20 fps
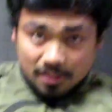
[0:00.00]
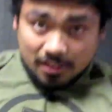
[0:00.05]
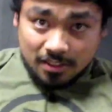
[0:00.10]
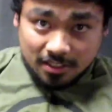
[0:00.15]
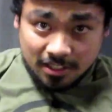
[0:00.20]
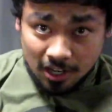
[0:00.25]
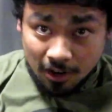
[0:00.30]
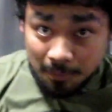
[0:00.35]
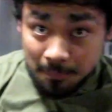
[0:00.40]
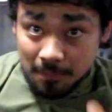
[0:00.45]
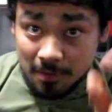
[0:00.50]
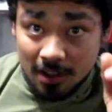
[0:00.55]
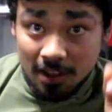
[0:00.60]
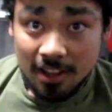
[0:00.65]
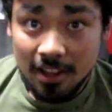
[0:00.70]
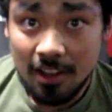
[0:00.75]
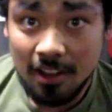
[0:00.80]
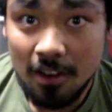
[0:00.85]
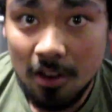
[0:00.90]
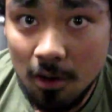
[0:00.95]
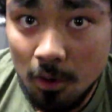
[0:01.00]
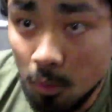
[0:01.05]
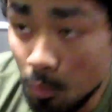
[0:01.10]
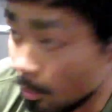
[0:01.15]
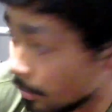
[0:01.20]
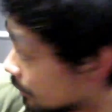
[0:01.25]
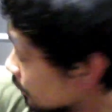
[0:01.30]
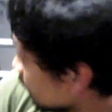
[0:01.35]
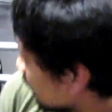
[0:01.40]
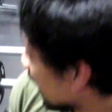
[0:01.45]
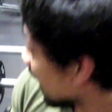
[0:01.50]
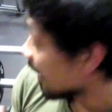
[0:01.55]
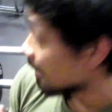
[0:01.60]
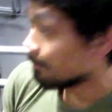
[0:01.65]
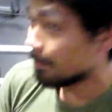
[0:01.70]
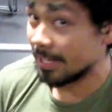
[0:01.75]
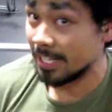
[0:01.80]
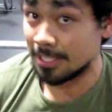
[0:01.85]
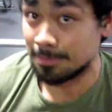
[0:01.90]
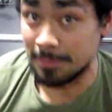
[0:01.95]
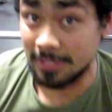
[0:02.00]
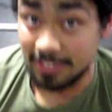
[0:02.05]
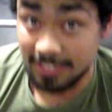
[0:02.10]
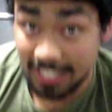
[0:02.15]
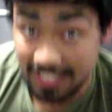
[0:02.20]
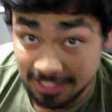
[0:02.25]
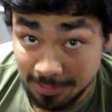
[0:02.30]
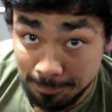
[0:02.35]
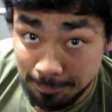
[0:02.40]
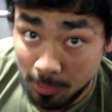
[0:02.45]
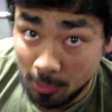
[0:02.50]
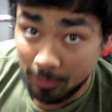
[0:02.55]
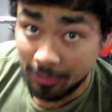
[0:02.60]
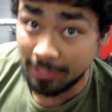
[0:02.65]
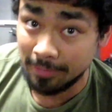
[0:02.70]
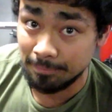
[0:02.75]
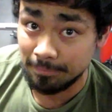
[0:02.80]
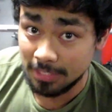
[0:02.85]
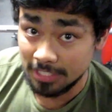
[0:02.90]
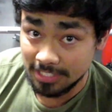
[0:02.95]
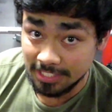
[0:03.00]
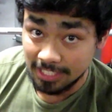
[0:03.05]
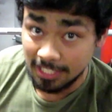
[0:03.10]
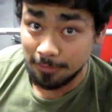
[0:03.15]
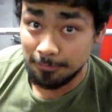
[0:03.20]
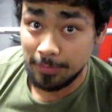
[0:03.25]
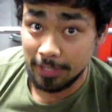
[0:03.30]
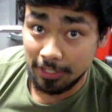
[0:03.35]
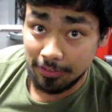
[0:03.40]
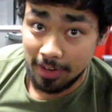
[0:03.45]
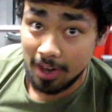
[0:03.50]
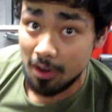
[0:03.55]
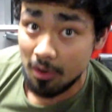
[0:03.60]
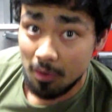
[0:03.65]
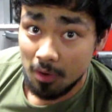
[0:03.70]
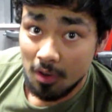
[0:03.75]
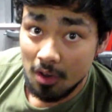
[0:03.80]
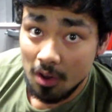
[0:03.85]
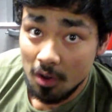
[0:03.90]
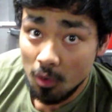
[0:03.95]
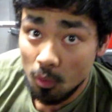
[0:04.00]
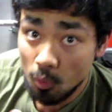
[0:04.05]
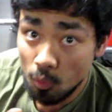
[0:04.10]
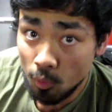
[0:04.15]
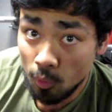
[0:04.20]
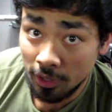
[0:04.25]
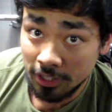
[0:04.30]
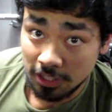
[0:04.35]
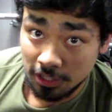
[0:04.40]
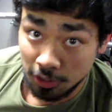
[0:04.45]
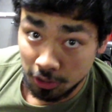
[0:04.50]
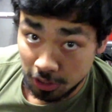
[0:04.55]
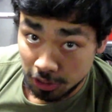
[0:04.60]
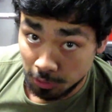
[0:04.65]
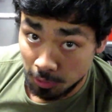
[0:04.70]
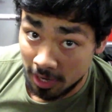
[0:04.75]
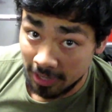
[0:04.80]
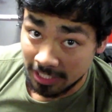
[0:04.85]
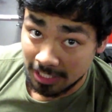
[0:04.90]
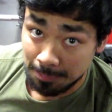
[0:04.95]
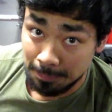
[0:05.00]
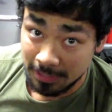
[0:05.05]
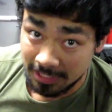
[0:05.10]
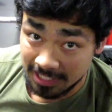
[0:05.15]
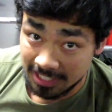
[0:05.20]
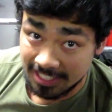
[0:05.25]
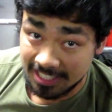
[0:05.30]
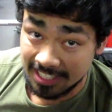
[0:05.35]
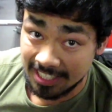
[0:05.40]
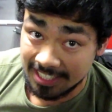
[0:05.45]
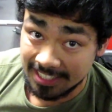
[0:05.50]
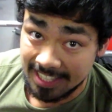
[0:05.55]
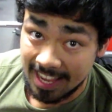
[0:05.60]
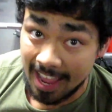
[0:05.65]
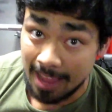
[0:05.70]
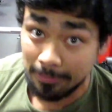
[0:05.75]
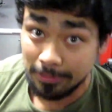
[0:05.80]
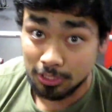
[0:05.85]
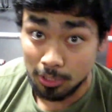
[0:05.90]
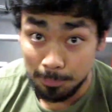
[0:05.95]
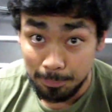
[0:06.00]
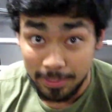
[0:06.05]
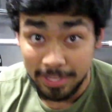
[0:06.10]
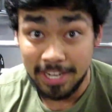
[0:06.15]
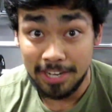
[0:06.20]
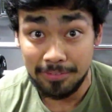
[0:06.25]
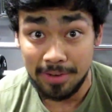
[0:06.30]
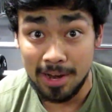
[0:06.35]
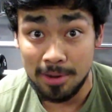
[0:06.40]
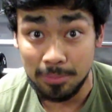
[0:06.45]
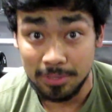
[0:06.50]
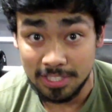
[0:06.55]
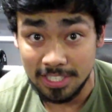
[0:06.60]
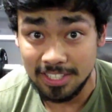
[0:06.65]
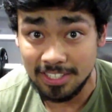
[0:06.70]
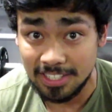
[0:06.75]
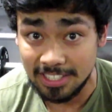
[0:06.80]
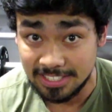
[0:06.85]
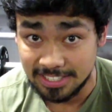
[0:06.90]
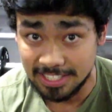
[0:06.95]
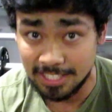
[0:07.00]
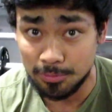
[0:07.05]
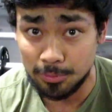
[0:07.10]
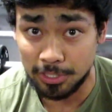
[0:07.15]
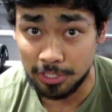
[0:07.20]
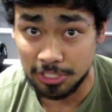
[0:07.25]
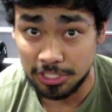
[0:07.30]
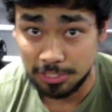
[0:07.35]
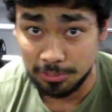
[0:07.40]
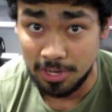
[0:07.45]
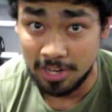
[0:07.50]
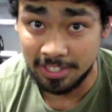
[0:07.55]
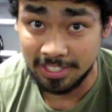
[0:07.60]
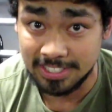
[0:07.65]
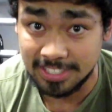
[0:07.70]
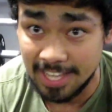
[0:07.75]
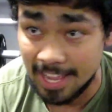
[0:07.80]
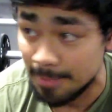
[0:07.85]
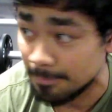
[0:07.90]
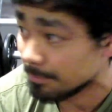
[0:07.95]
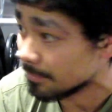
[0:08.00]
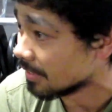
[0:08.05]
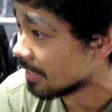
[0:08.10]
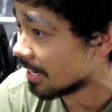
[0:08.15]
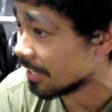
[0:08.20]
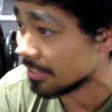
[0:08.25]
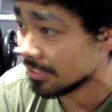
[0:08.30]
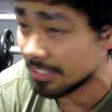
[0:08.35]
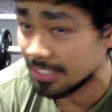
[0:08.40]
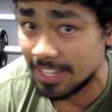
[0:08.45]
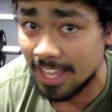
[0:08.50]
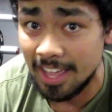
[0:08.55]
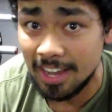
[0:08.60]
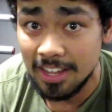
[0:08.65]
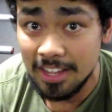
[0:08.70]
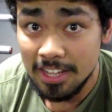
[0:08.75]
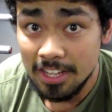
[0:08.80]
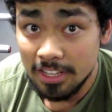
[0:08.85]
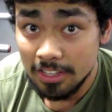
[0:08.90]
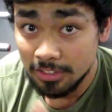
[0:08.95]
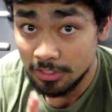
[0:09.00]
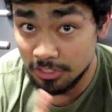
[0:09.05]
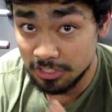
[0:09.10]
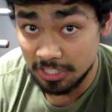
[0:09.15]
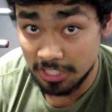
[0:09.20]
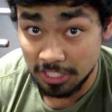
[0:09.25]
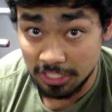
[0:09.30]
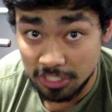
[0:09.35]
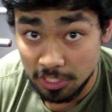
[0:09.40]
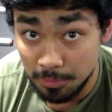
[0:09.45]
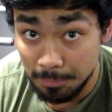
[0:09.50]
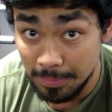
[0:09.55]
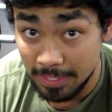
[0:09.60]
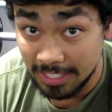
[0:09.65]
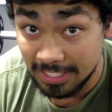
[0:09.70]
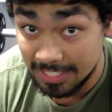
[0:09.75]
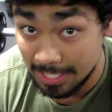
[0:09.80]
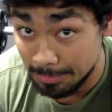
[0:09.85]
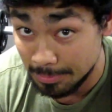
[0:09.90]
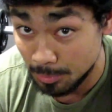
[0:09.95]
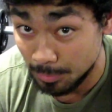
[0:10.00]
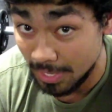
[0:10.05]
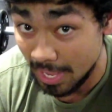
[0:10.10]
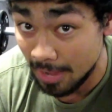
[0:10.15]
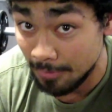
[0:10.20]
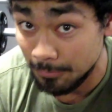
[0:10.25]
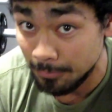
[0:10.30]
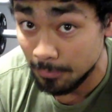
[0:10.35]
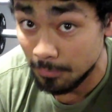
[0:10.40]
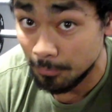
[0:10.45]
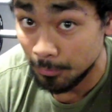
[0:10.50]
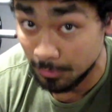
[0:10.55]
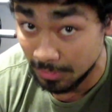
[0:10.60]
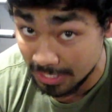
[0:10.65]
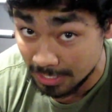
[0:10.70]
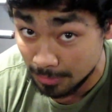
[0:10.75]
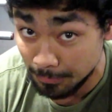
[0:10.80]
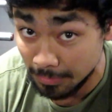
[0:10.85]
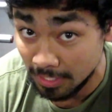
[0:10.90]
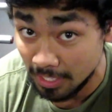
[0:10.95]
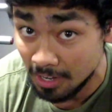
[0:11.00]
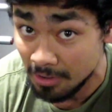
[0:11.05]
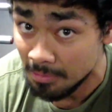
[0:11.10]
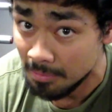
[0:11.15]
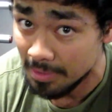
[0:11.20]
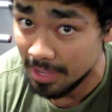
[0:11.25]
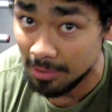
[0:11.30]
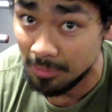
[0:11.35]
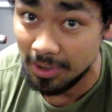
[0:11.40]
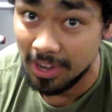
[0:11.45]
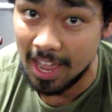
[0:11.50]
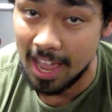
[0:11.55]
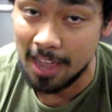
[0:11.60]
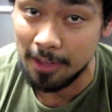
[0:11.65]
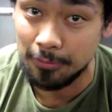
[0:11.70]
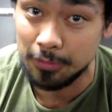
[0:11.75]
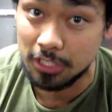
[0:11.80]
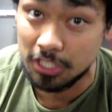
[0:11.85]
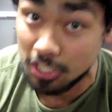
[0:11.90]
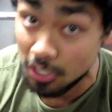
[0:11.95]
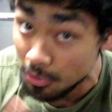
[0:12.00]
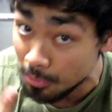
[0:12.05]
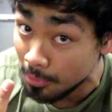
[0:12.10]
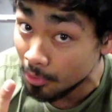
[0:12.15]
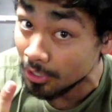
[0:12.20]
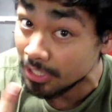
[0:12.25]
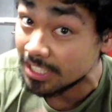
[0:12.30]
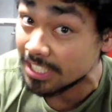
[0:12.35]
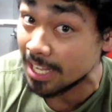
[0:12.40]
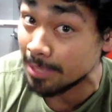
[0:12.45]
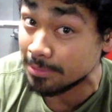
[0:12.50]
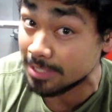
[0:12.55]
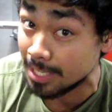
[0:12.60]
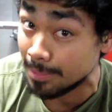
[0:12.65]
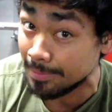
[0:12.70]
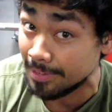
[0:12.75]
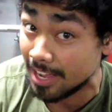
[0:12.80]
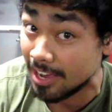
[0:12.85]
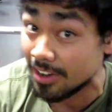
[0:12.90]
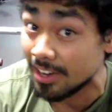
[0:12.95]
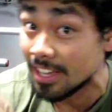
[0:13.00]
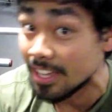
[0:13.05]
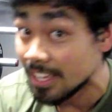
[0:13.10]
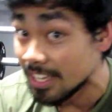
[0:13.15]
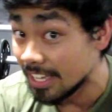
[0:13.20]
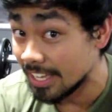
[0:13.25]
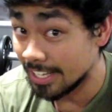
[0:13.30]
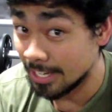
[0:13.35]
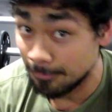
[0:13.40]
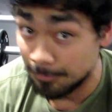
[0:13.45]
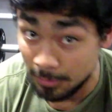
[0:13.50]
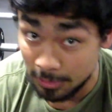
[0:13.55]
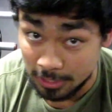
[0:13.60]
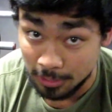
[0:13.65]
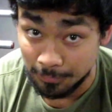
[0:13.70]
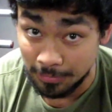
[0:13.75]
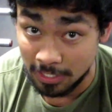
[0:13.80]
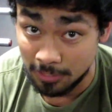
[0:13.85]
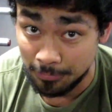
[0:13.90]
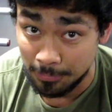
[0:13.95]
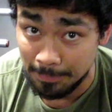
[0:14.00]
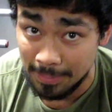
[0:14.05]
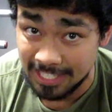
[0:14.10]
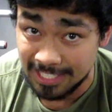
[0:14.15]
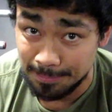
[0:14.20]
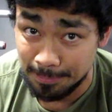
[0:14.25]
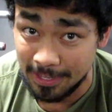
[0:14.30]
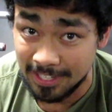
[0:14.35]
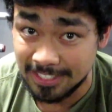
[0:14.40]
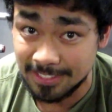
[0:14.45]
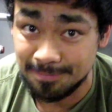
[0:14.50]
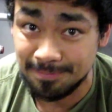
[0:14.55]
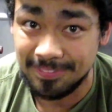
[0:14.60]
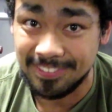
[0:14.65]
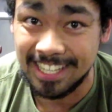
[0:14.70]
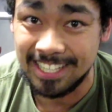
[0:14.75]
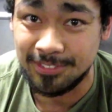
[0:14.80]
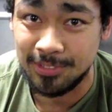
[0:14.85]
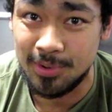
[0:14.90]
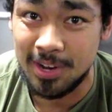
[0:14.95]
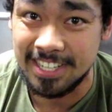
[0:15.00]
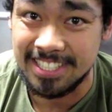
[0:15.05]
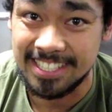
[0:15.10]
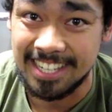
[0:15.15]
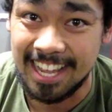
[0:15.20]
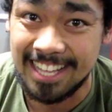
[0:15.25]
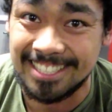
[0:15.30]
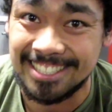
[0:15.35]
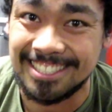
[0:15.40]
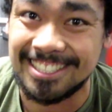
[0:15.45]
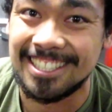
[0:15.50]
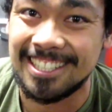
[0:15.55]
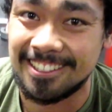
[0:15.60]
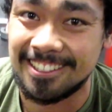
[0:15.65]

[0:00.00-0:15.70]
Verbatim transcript: So, with your hand placement, that's important because you need to figure out what your strongest position is at. So play around with it and see where your strongest at. Other than that, those are the two big tips we have for this video, and we'll have two more tips coming out in a future video for bench press. Thanks for watching, guys.